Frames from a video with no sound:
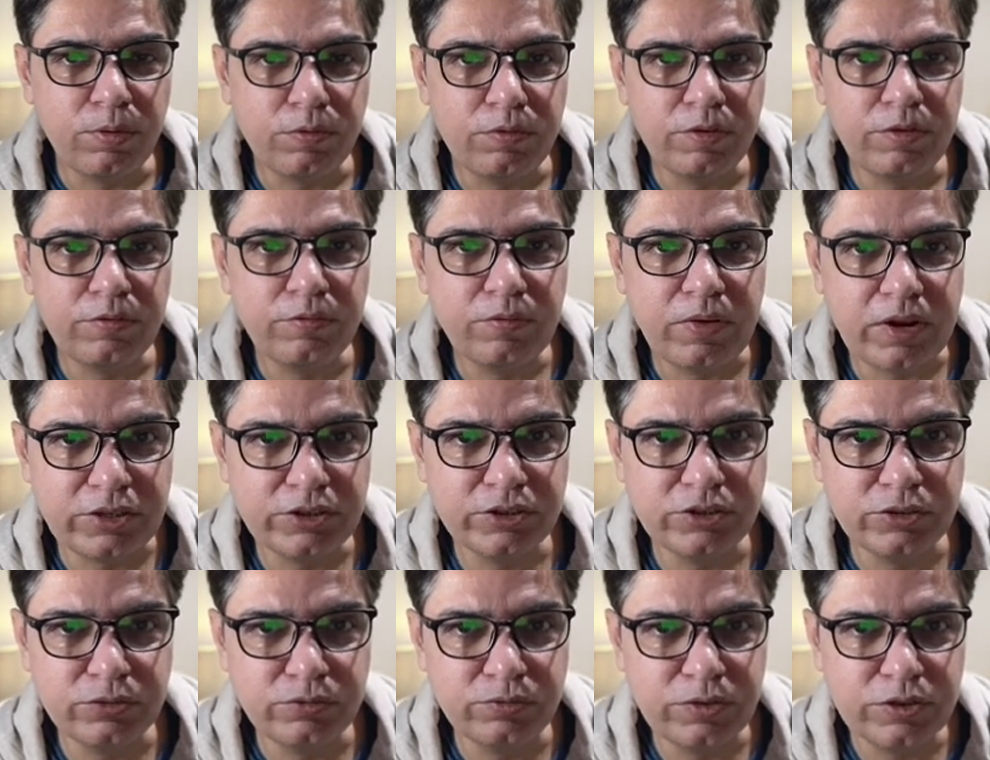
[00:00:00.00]

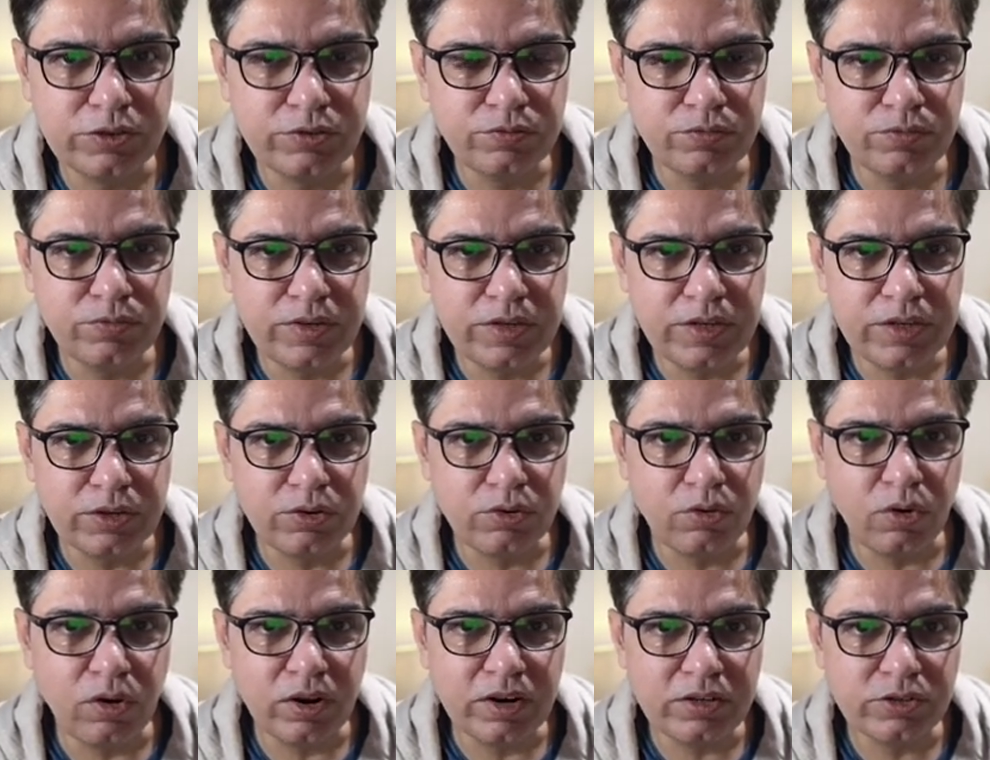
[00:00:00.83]
infections, which we
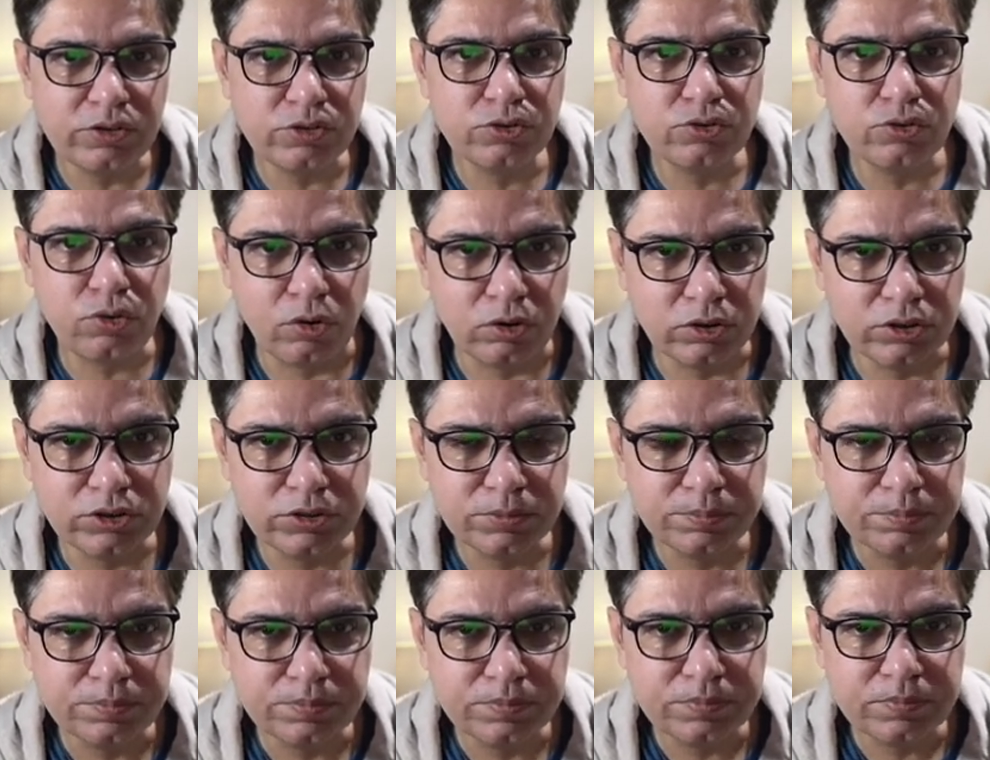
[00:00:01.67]
call as torch.